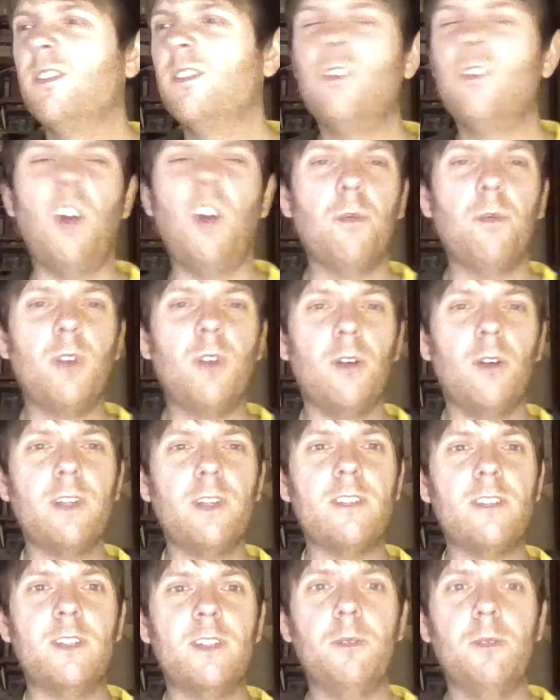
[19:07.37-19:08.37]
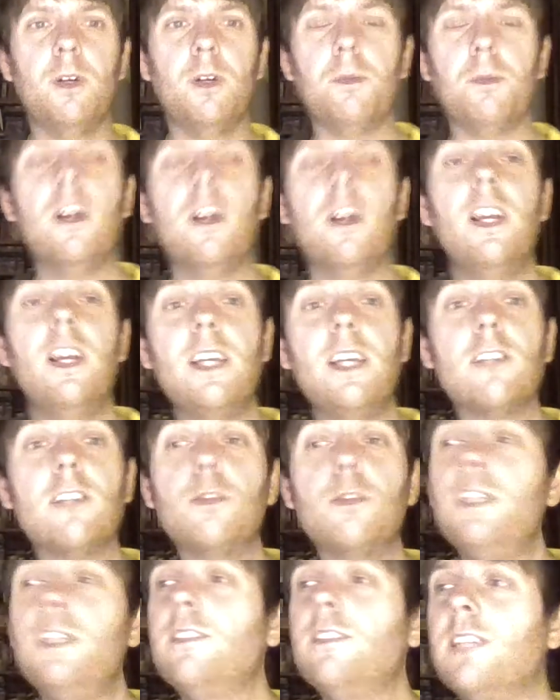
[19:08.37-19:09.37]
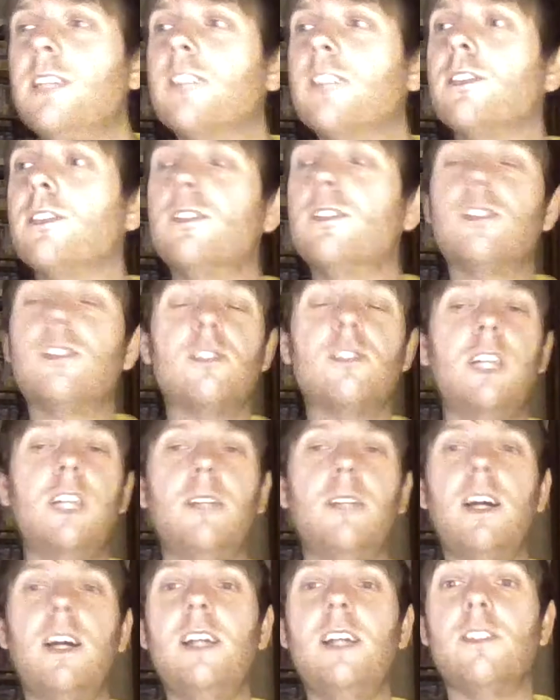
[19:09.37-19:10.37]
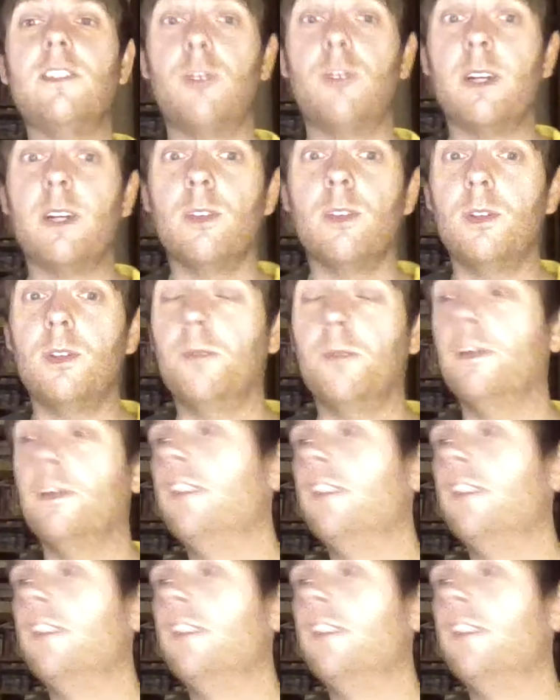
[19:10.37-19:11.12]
Flopped off, that doesn't really work. But yeah, 26 on the stream. That is a record number.